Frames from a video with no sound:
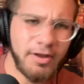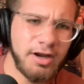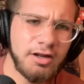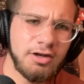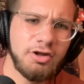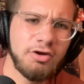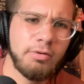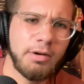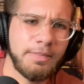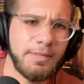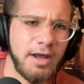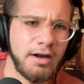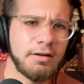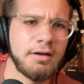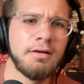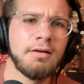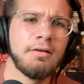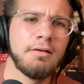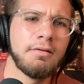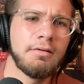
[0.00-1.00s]
to do with it.
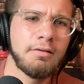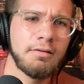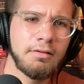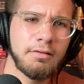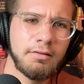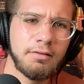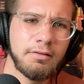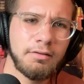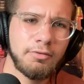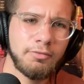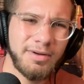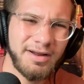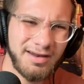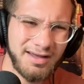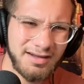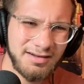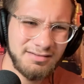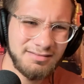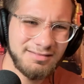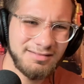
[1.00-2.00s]

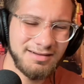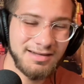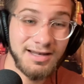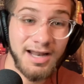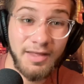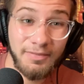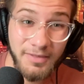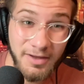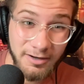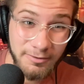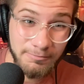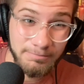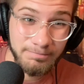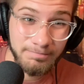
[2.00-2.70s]
Really? Nothing?